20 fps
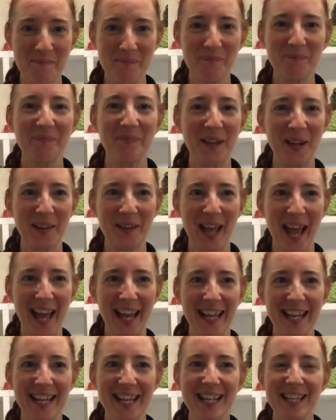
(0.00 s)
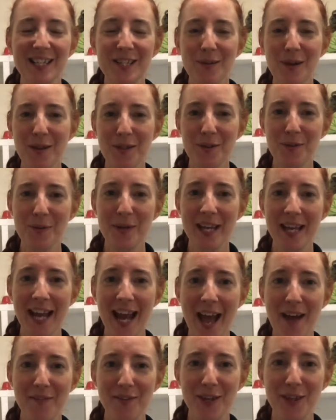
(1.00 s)
Okay, so I thought we could
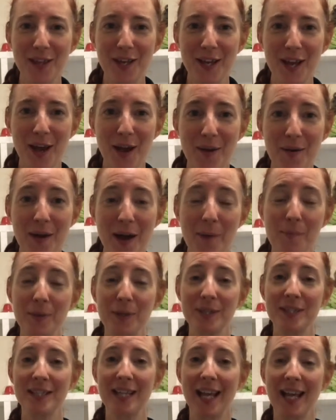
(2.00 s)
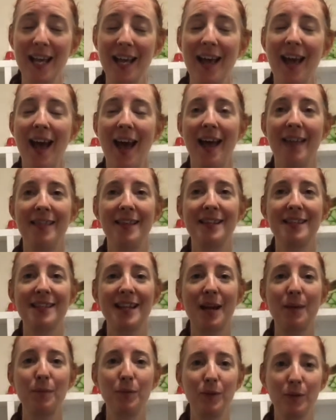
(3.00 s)
have another go and we'll sing. This
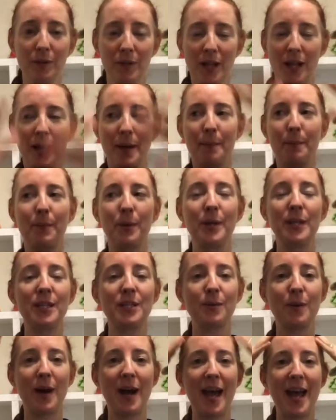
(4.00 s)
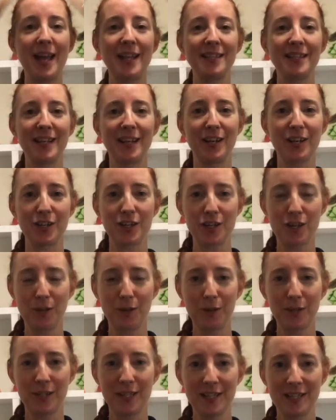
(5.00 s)
time we'll point to our heads and our
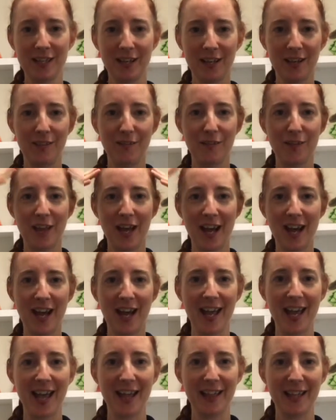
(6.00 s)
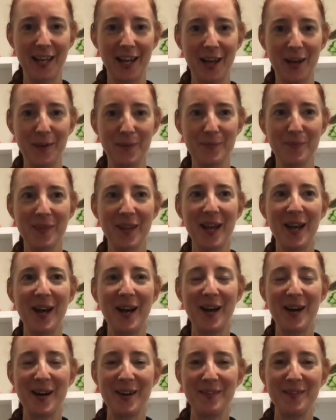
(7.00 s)
shoulders for the high and the low.
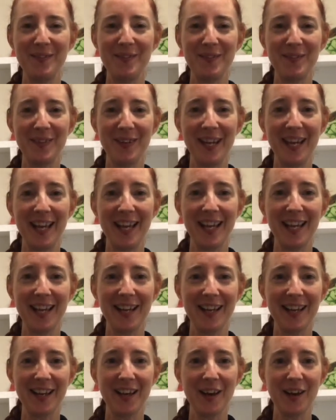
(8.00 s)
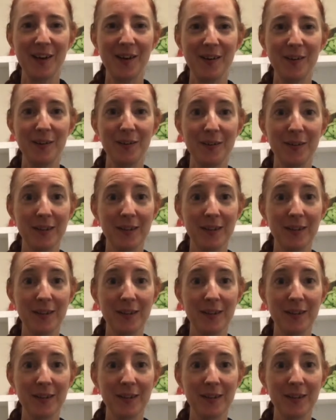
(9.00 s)
Off we go.